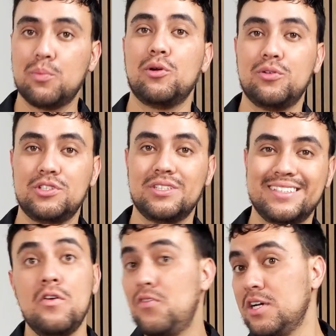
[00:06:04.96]
approach.
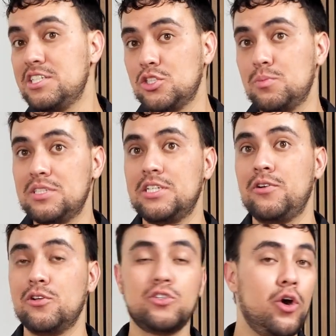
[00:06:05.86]
Functional
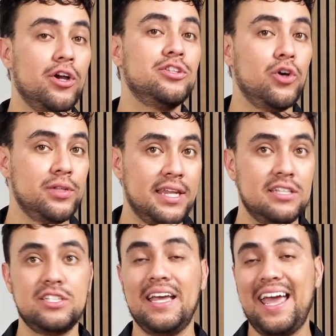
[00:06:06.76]
materials are
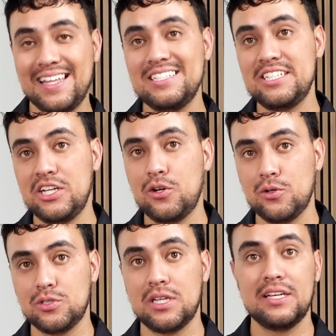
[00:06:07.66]
donated to NGOs